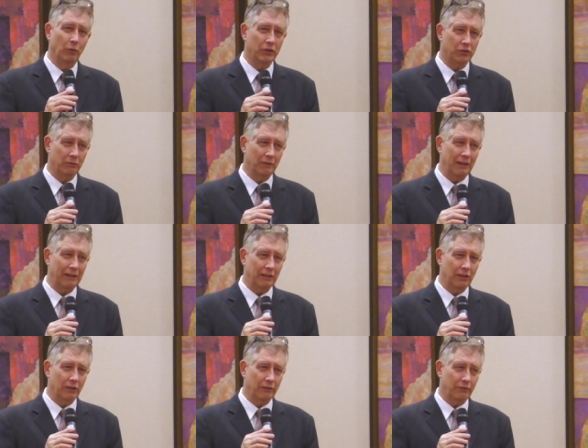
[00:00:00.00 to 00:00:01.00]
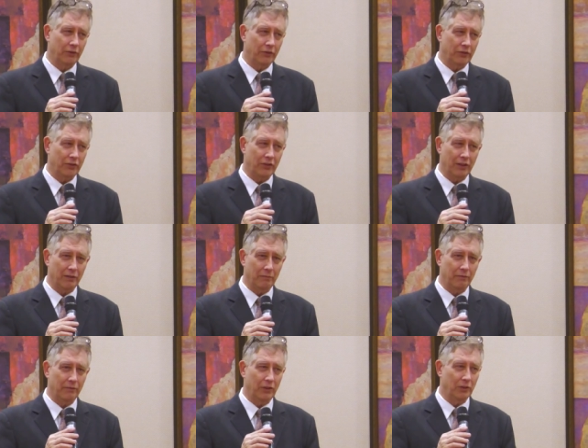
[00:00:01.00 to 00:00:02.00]
which mainly refers to
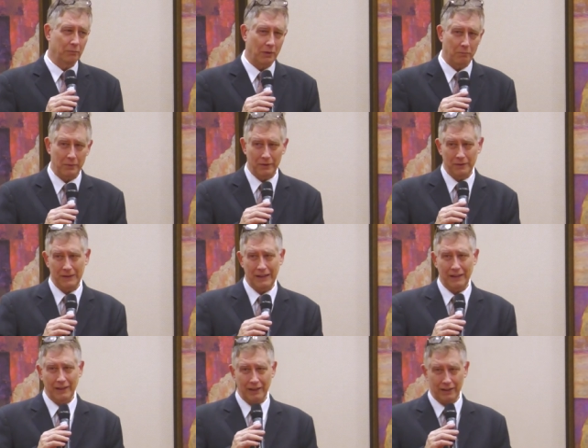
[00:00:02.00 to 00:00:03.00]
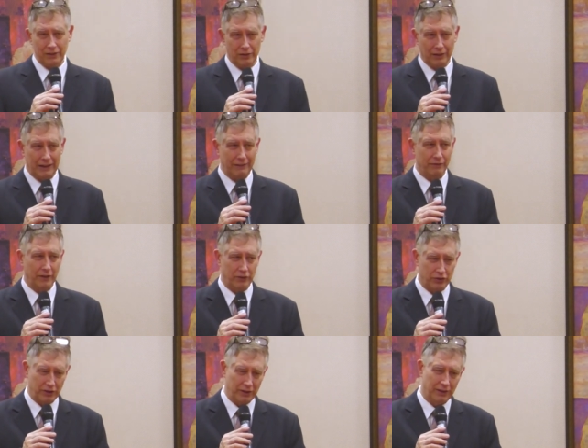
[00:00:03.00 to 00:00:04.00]
the, your mobility and your leg
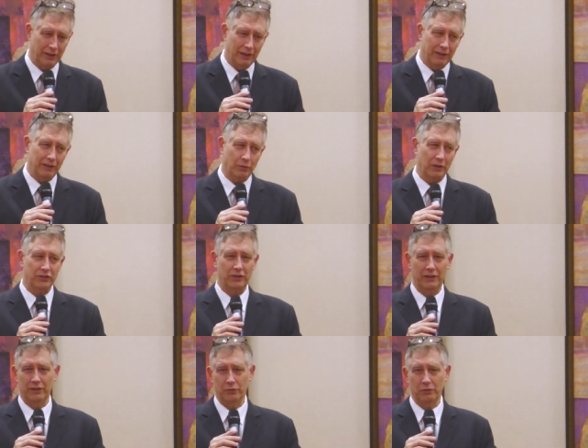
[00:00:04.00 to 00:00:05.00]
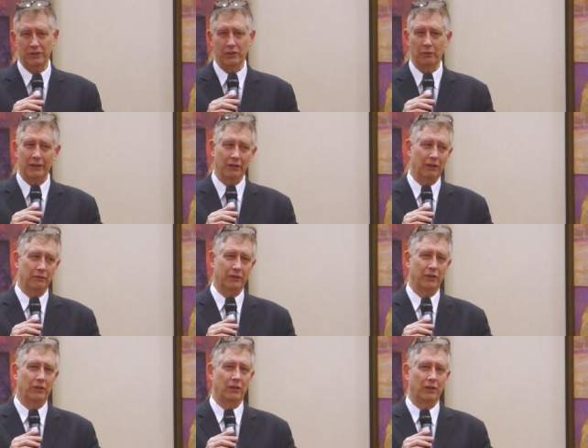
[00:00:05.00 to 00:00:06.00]
function, the question is, what's going on
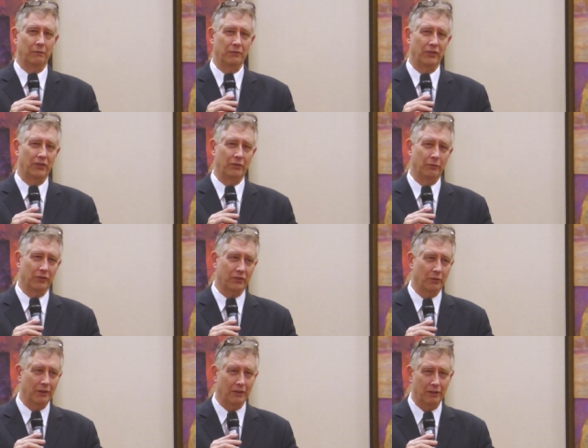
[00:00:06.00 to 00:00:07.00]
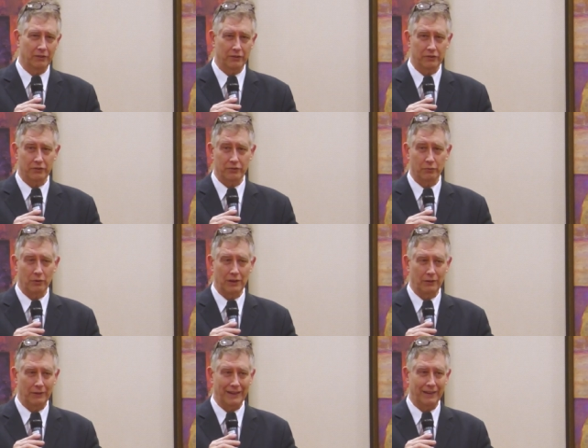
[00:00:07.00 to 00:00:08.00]
with your arms? What's going on with your
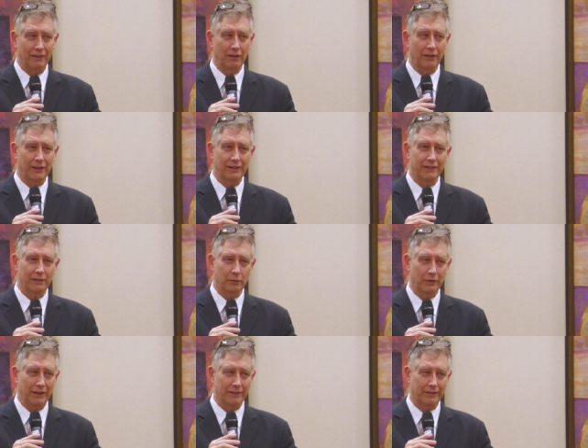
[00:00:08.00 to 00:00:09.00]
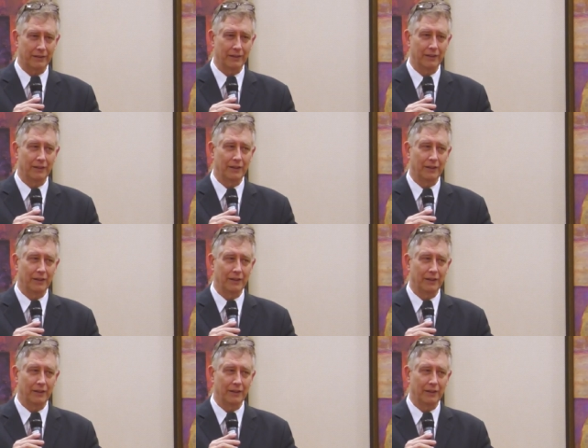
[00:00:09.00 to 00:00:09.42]
swallowing? Are these at risk?